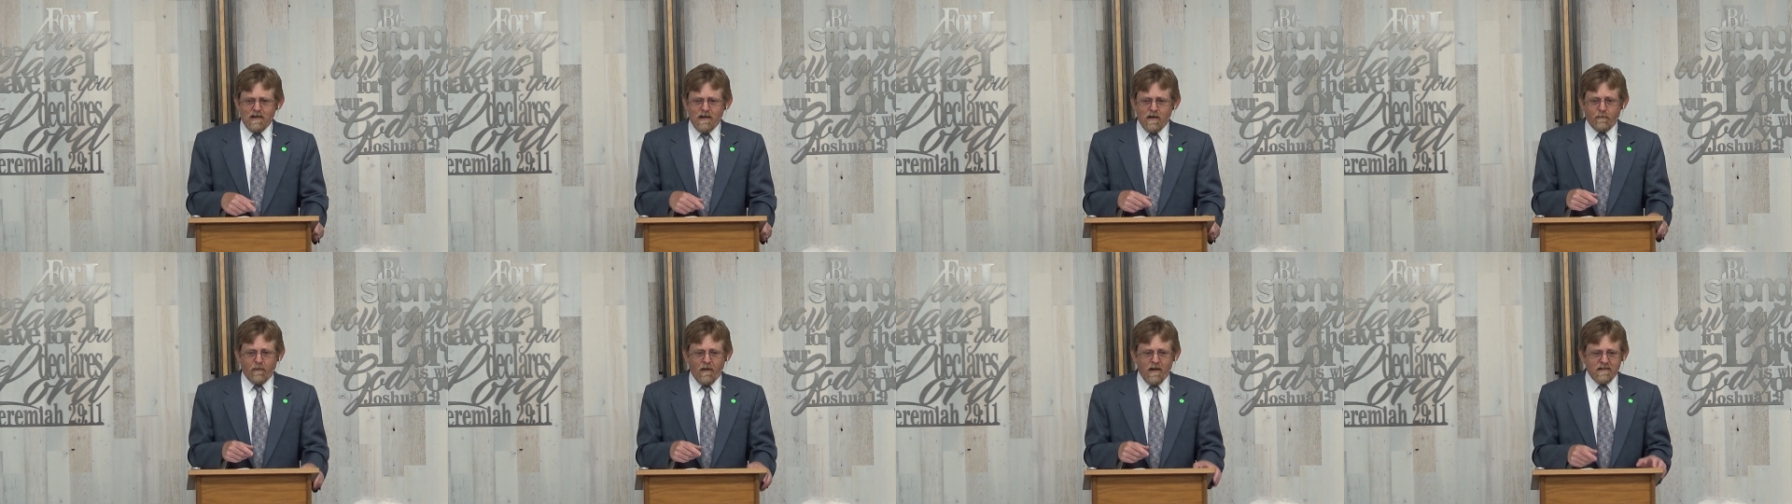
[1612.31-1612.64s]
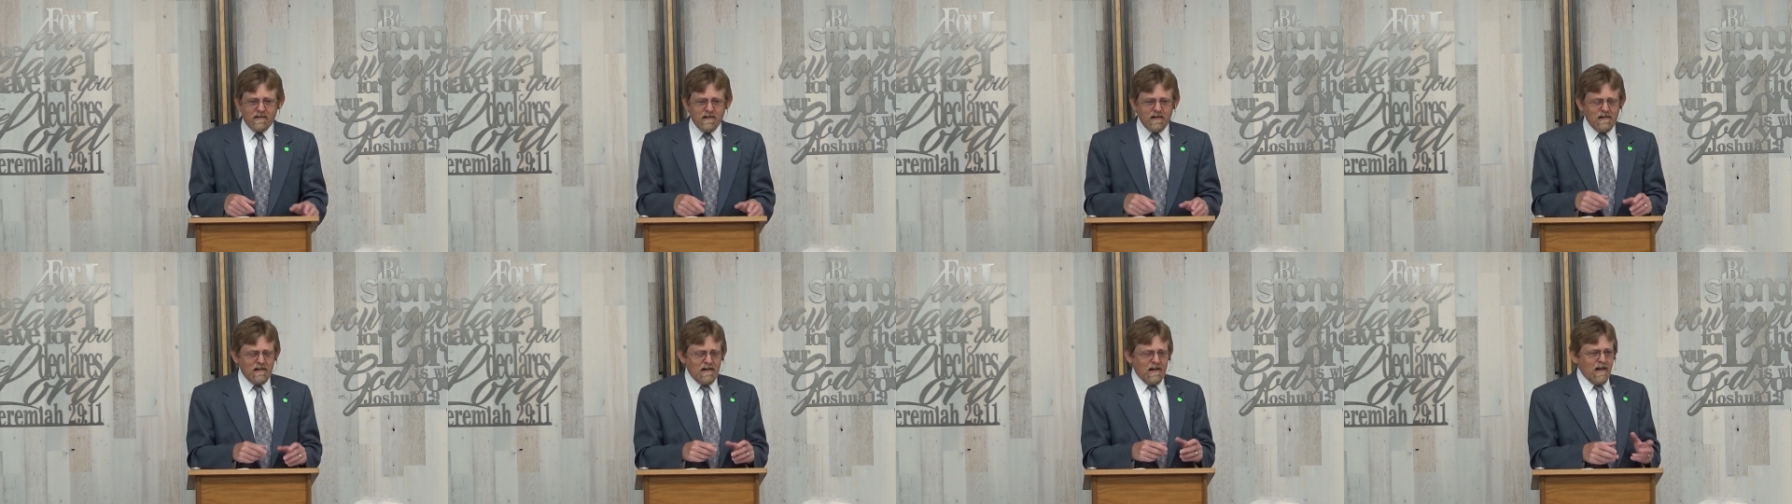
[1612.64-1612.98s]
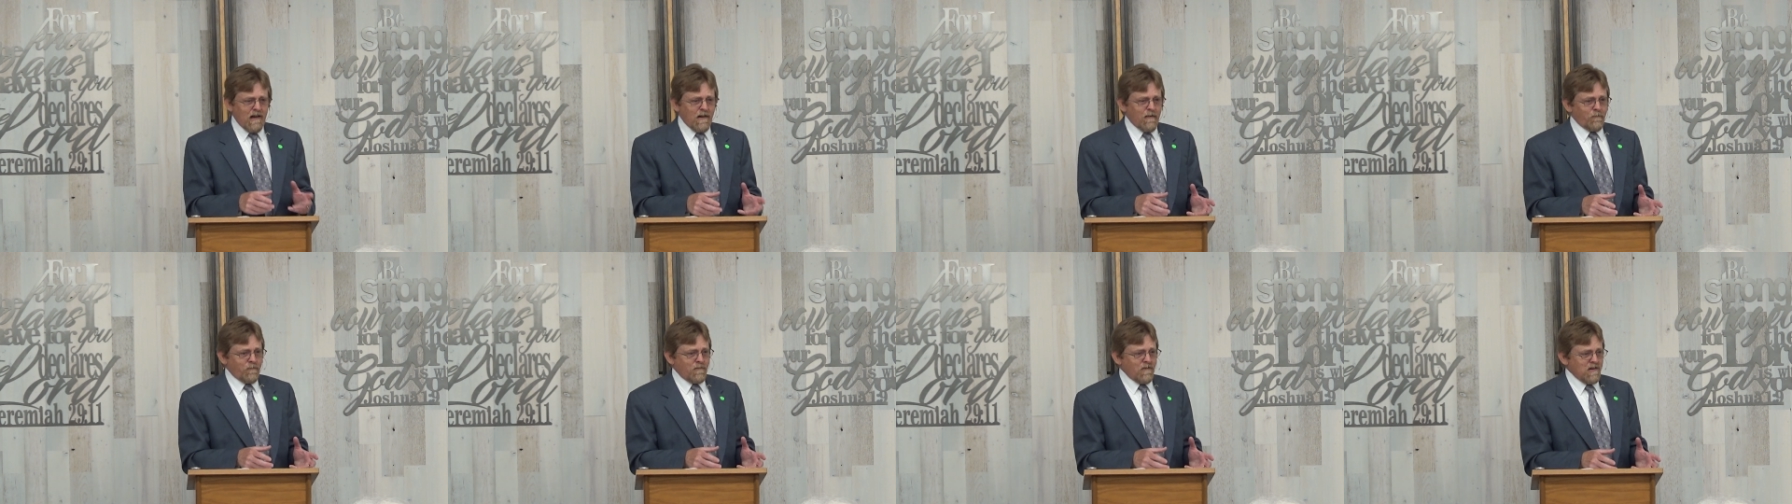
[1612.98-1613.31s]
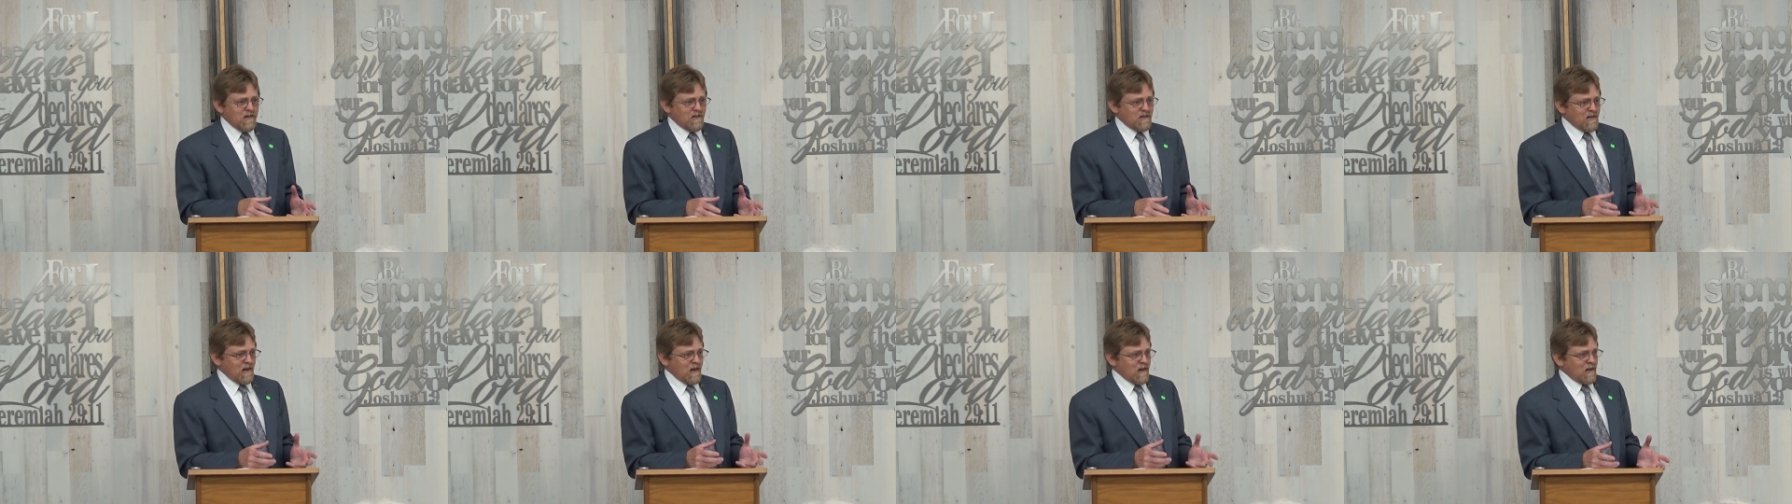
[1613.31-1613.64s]
if I didn't have
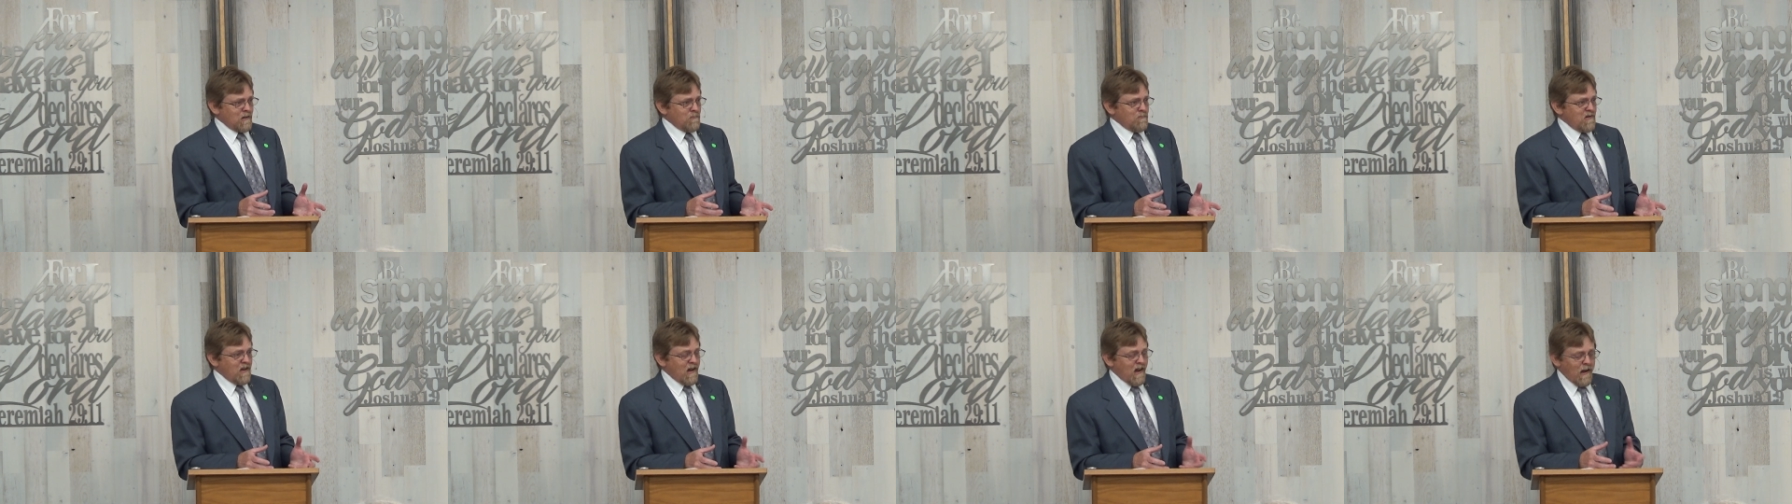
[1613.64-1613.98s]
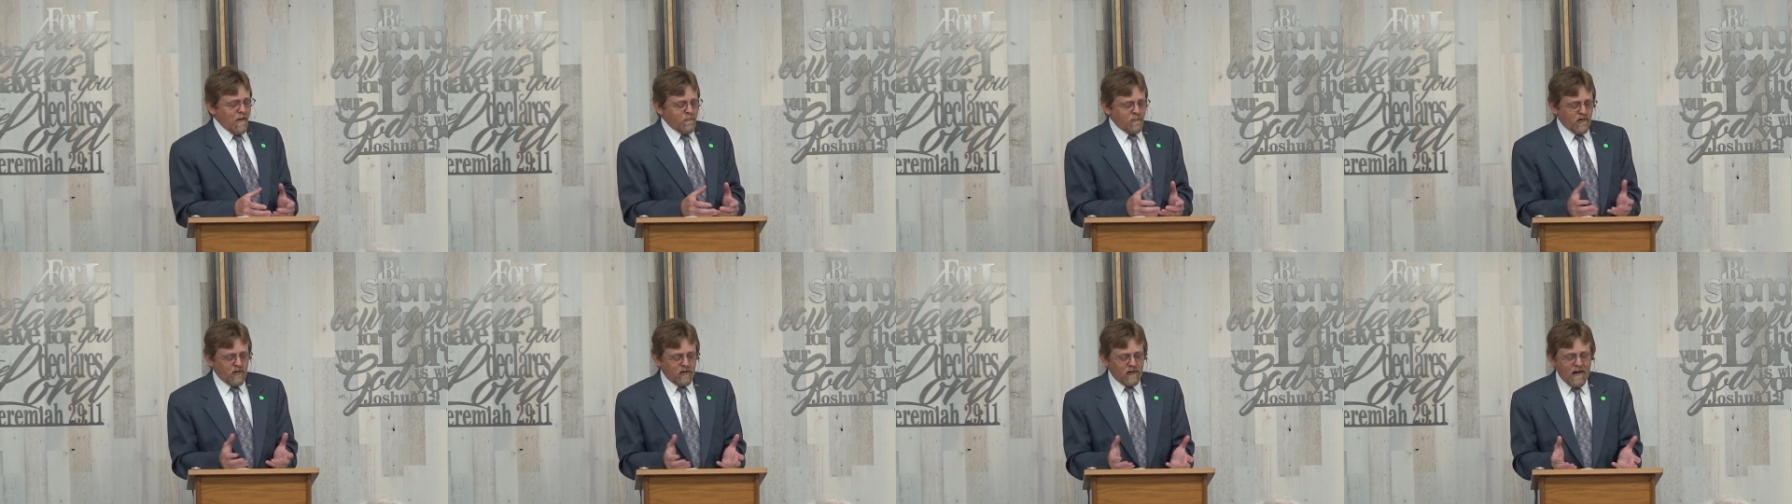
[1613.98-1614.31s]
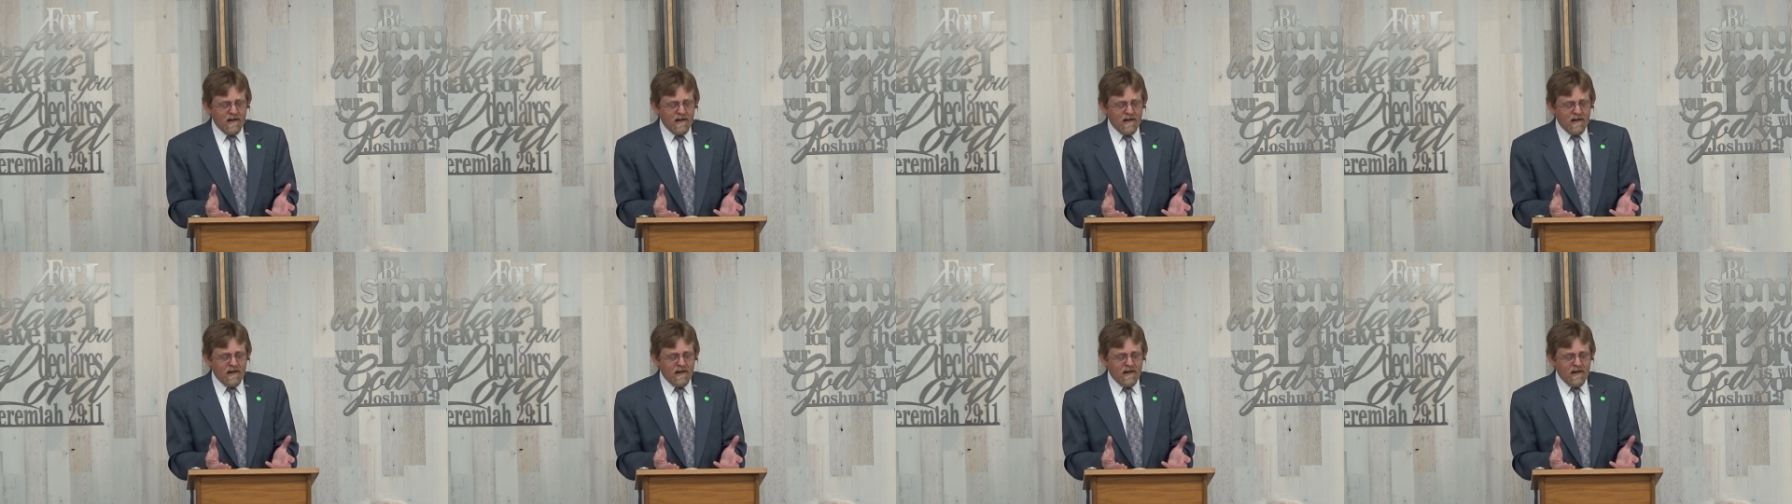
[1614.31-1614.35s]
this, I could be happier.